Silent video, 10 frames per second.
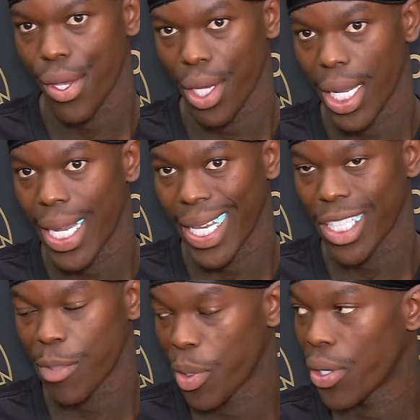a lot of
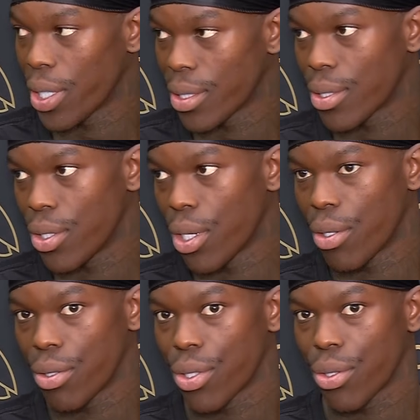experience, you
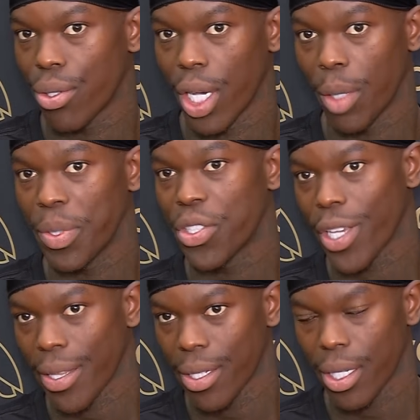know, to help each
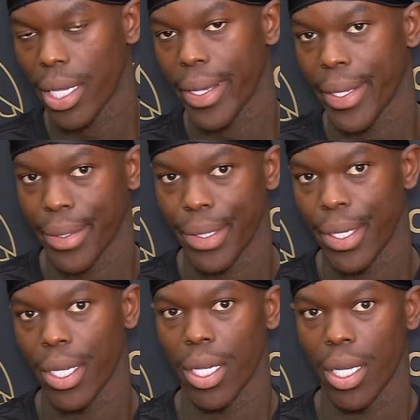other and
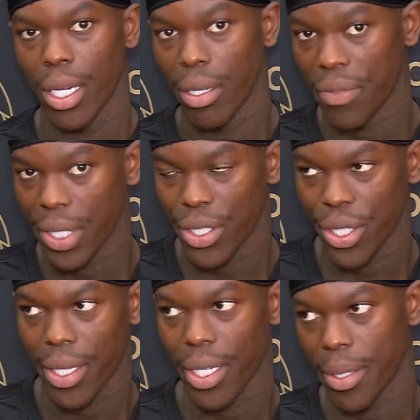lift each
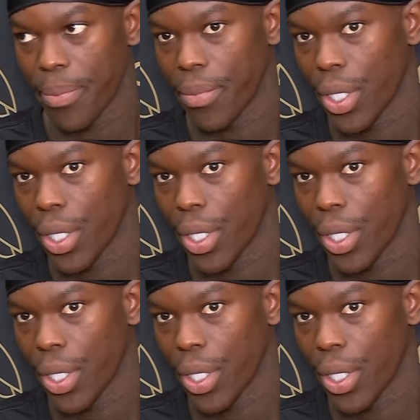other up.